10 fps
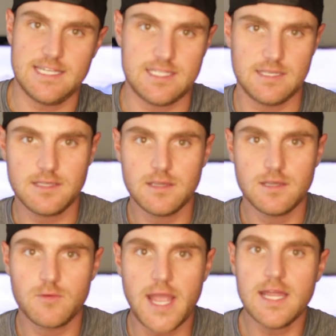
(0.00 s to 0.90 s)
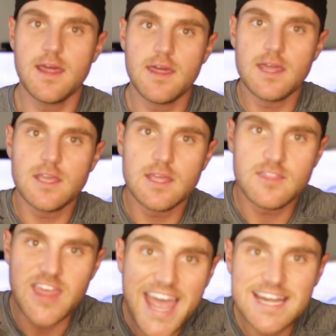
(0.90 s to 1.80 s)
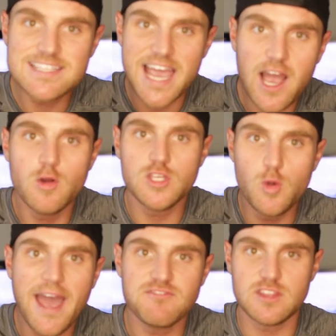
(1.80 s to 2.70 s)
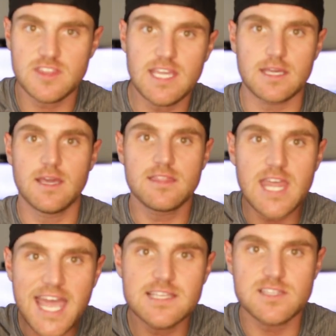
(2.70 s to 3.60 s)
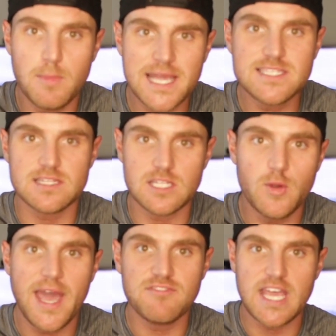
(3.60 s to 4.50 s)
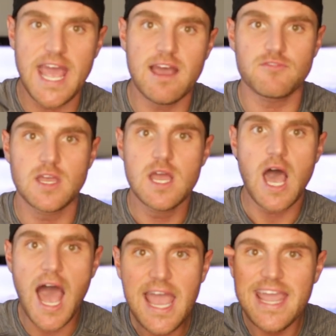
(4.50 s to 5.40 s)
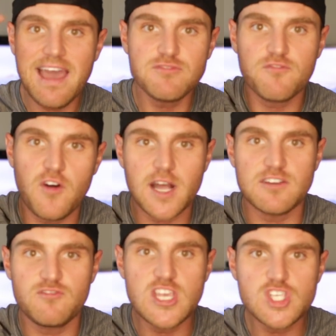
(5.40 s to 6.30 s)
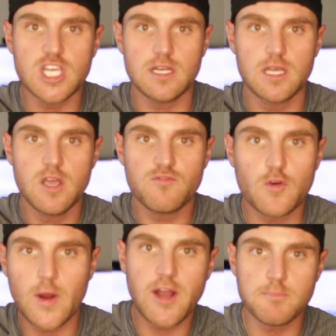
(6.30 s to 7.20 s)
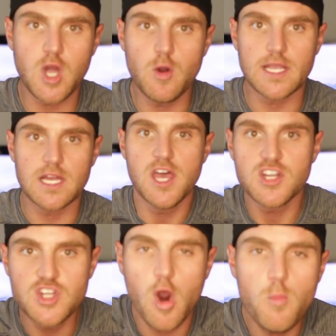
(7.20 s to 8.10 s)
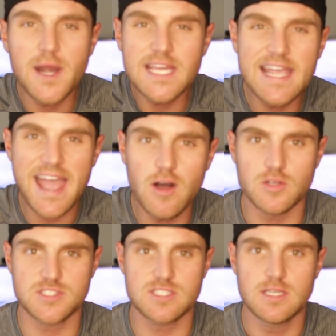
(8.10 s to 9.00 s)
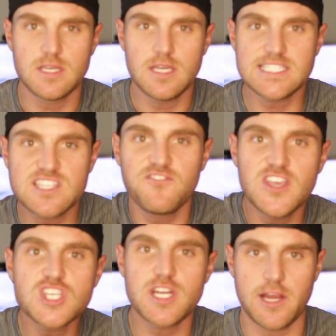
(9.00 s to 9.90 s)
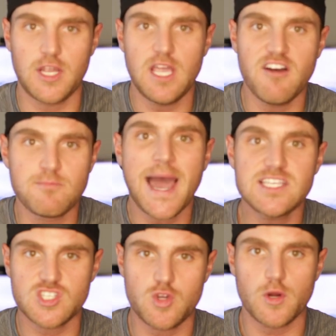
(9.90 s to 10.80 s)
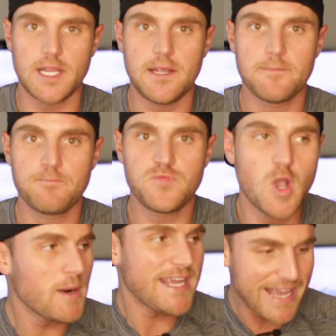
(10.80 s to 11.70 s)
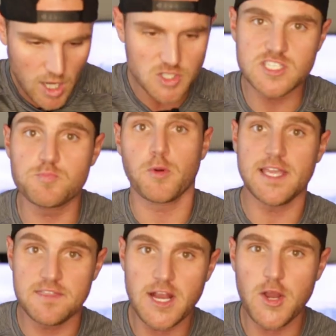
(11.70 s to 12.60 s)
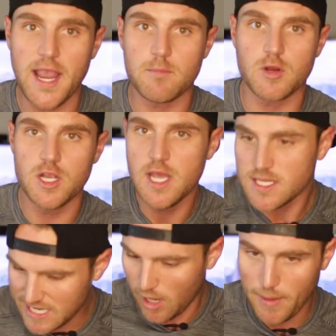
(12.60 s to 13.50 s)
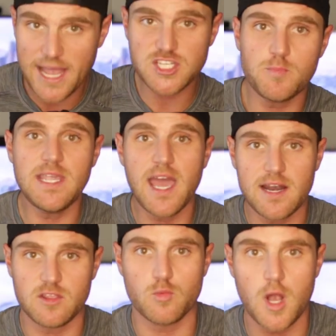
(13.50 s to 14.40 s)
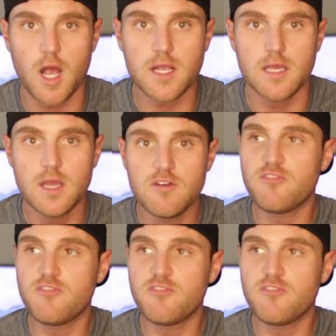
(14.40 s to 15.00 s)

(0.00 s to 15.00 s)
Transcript: it, right? That is how you have to think. That is the mindset that you have to have. I have a vision for where I'm going. Nobody else is the visionary of my story. Nobody else is bringing their hammer to help etch me out of the rock.